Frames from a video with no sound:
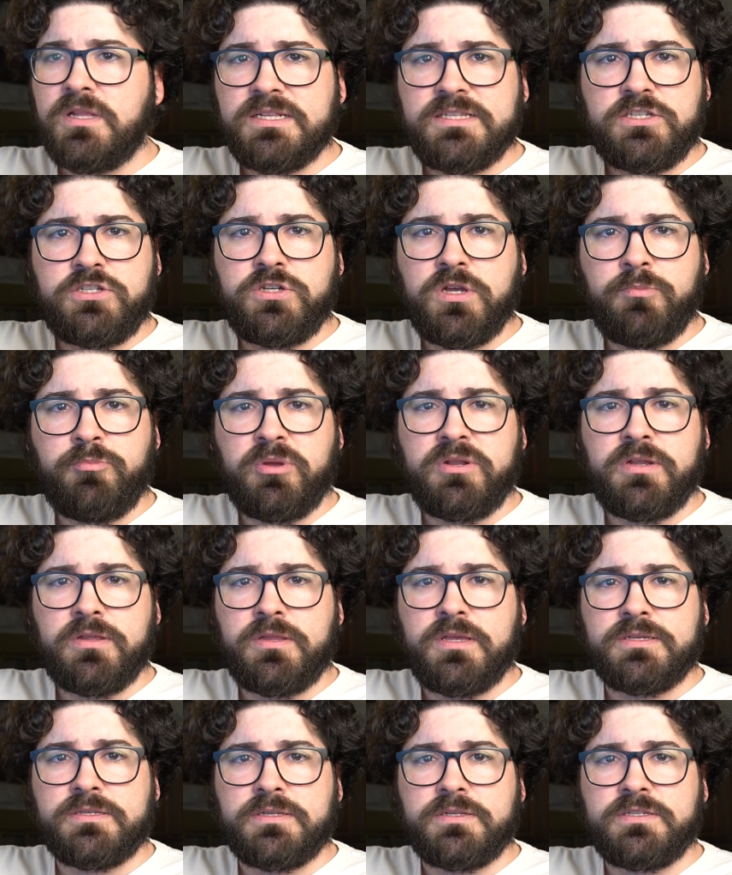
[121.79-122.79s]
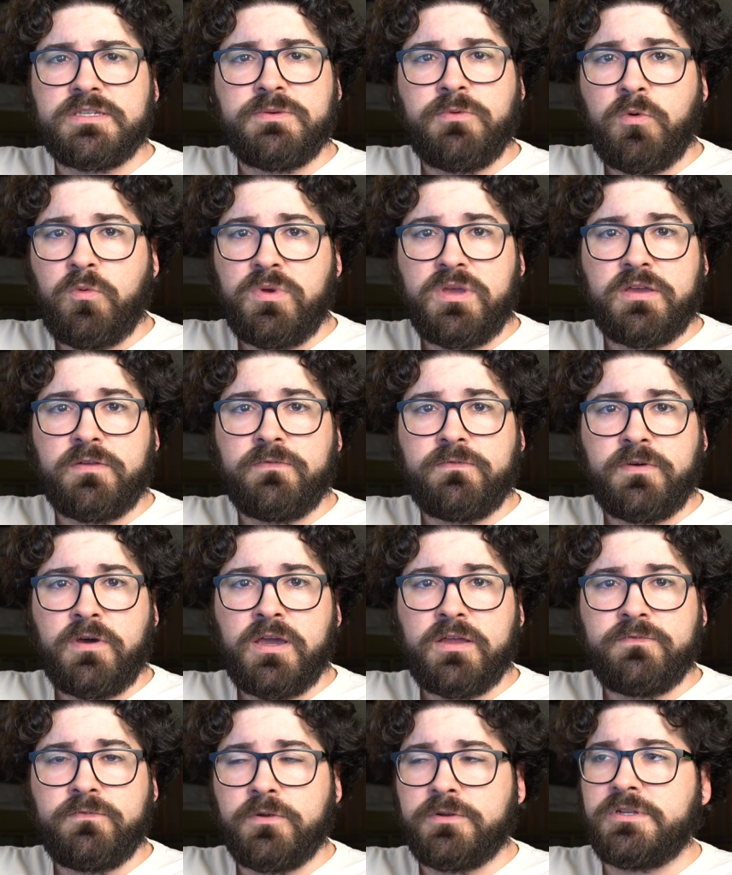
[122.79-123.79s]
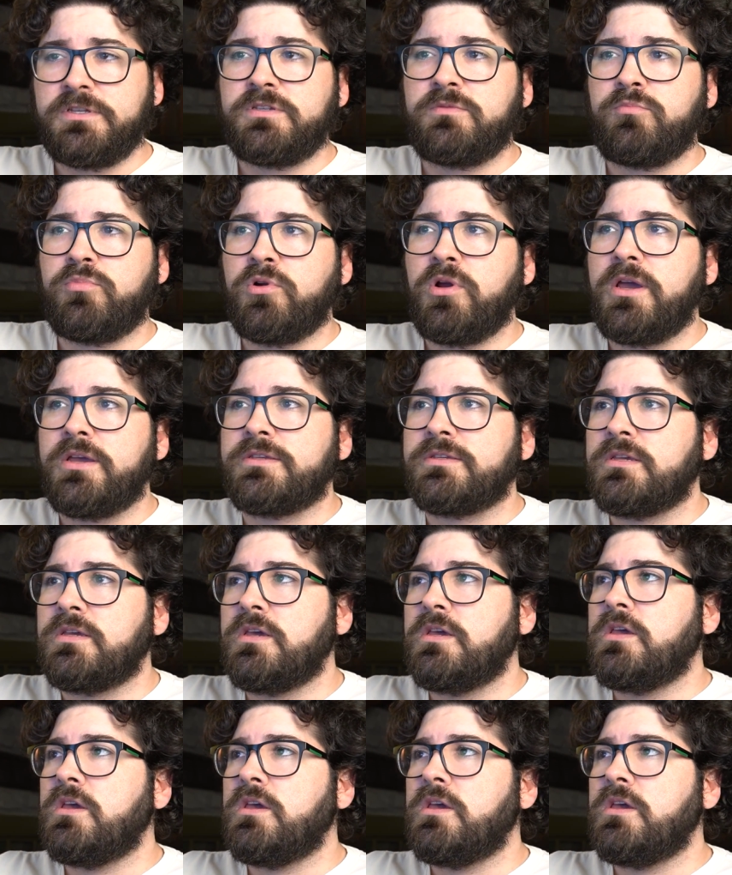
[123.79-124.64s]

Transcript: let's jump into this and see what we can find for a decent price.